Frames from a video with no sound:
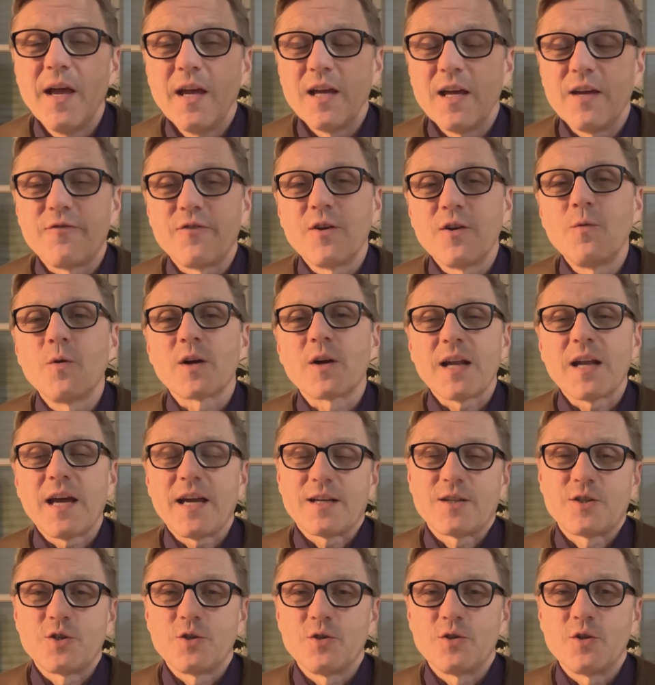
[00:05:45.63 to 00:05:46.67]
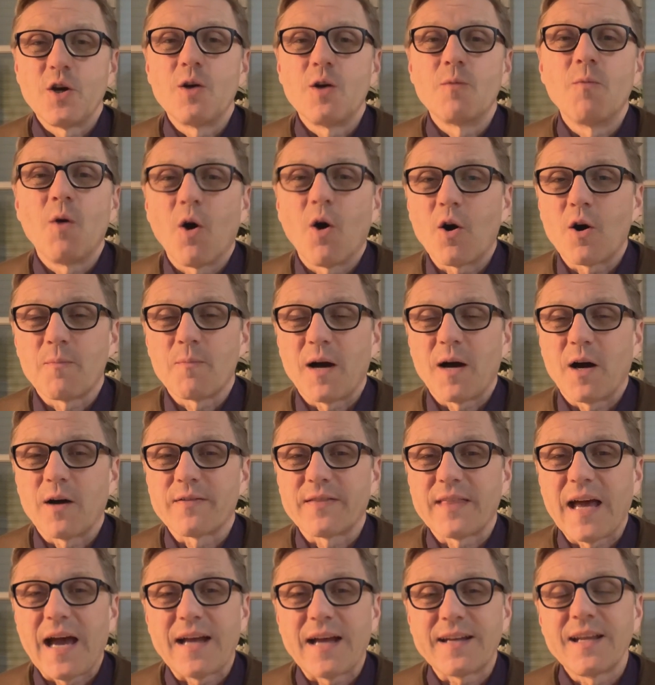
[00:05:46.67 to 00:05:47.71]
If you would like to know more
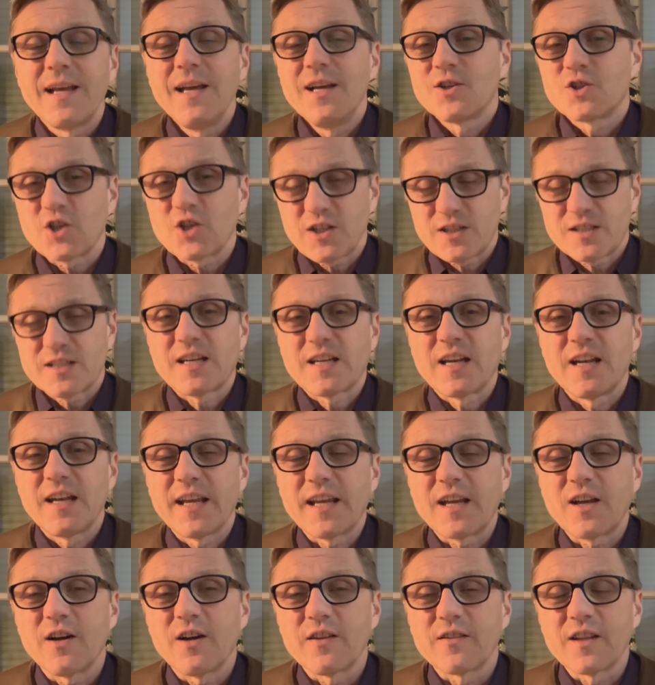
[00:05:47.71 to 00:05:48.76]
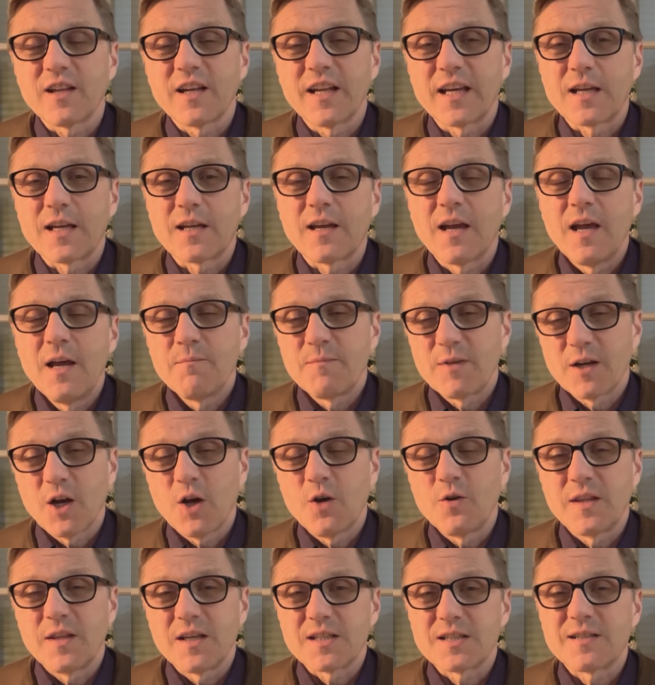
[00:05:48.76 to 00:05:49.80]
about that, just click on the link
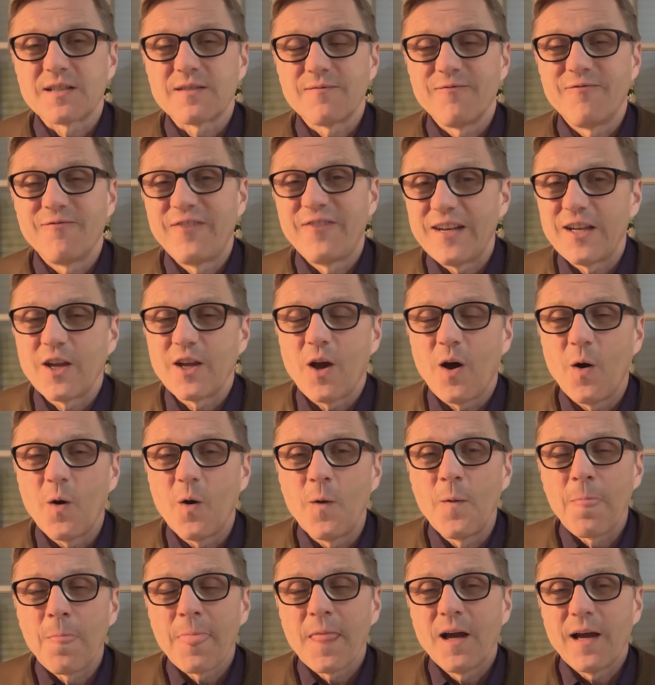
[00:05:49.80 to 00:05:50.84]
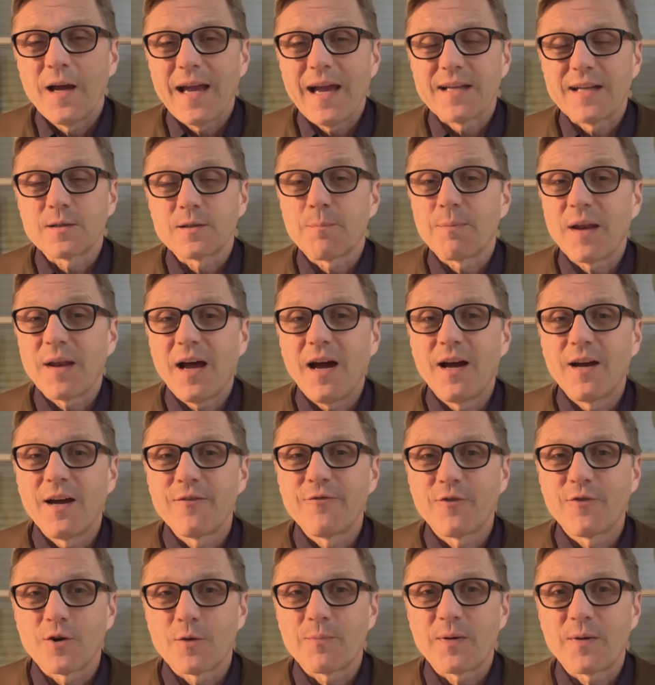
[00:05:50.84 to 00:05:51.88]
below this video and apply
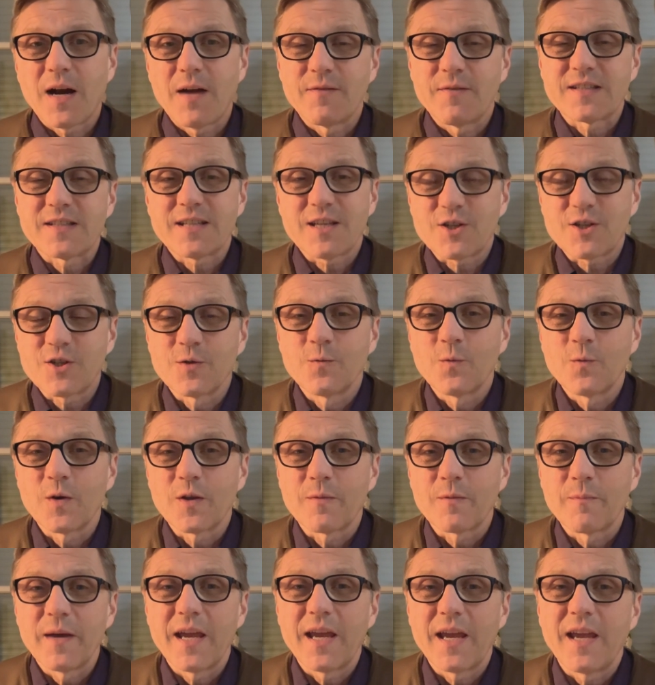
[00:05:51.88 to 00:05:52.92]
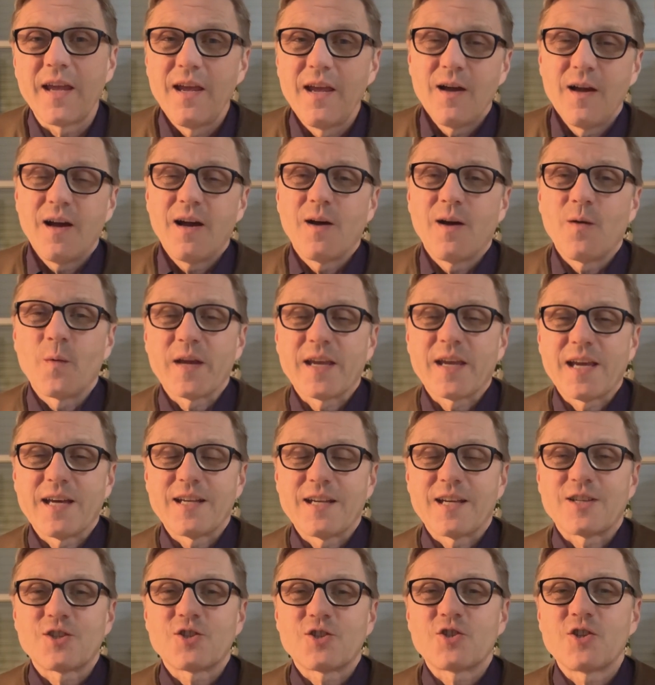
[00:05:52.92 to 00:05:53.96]
for a private session with me. Uh, we can
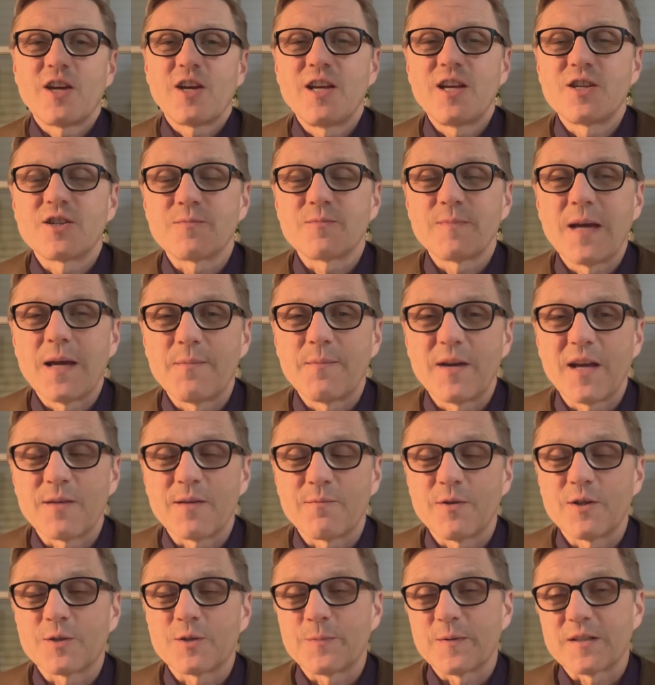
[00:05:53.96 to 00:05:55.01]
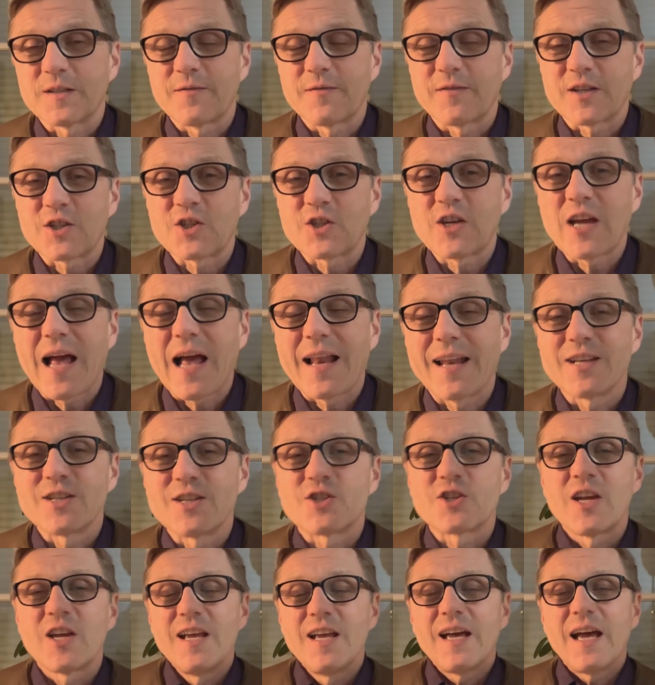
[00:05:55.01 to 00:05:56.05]
exchange maybe a specific challenge,
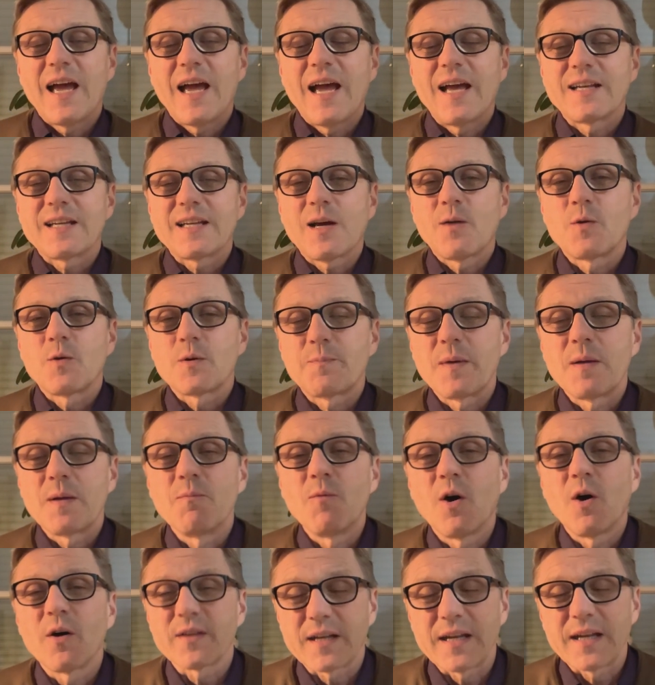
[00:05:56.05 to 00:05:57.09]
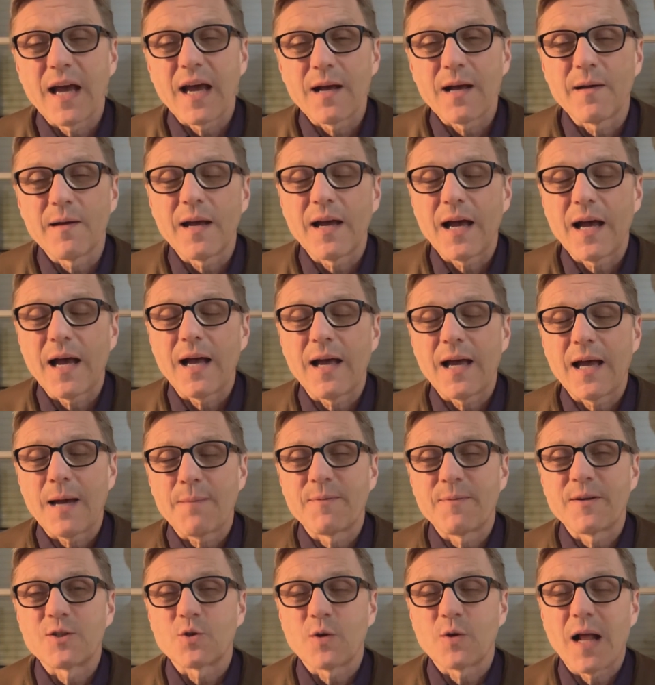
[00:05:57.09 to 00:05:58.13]
and I would be more than ha ha
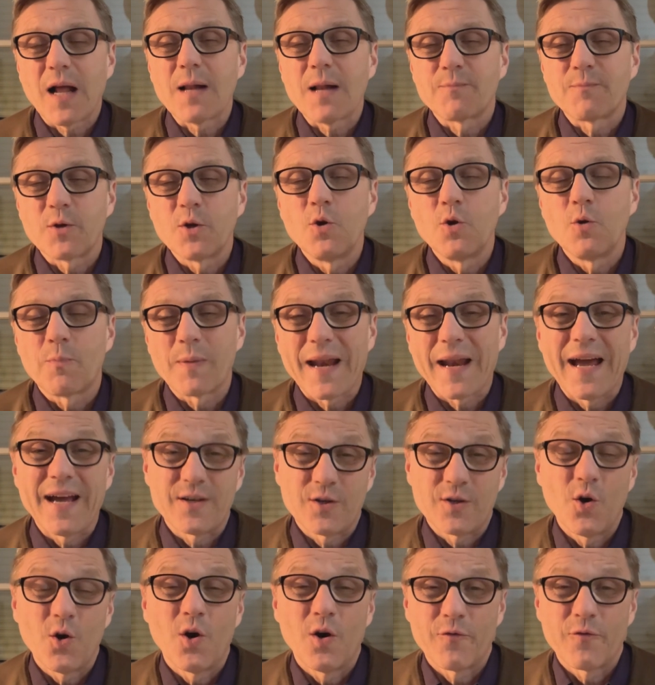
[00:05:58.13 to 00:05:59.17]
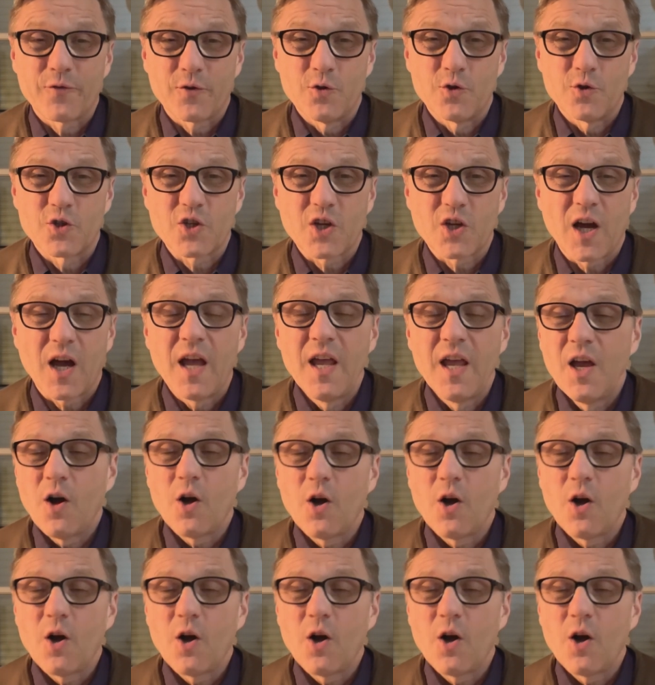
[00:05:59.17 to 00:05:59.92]
happy to help you plan your future.